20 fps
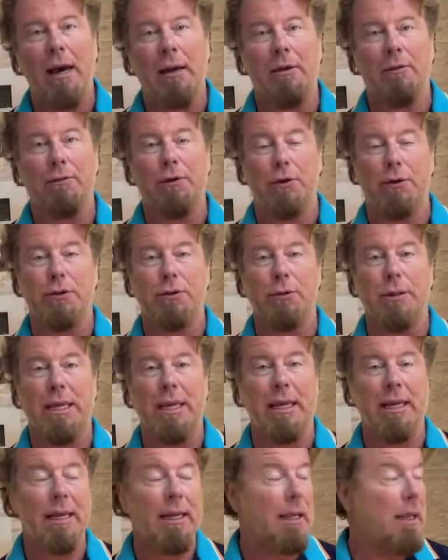out of your
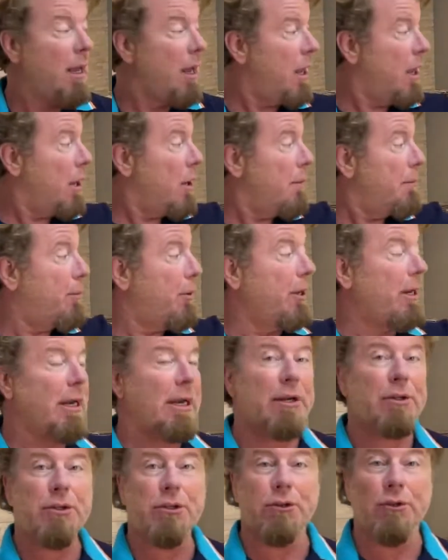zucchini. Put it
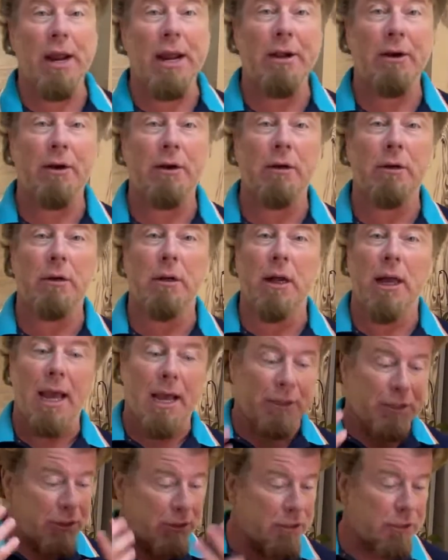in a strainer
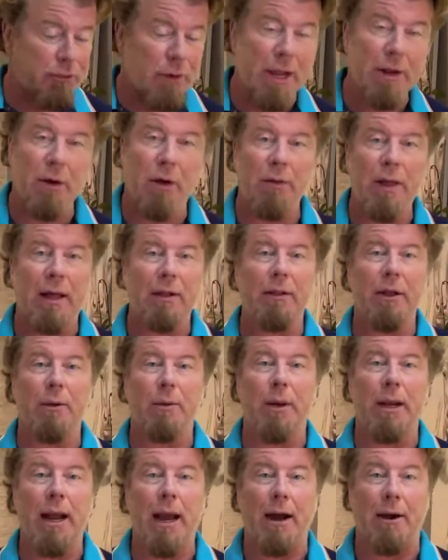and just strain all that
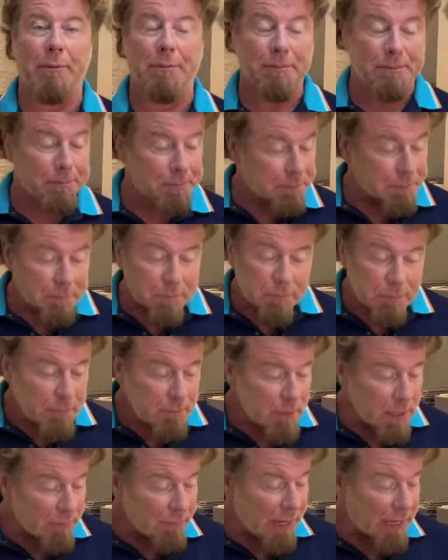liquid out.
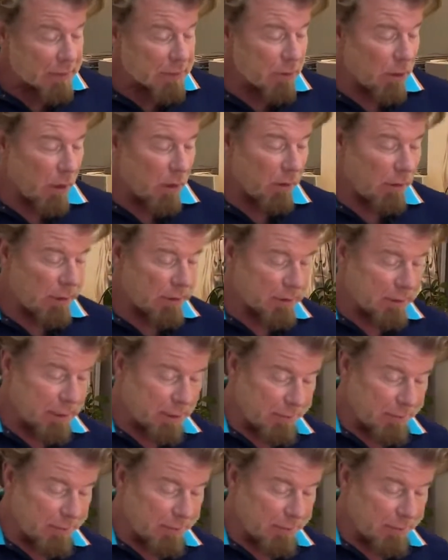That's all. It's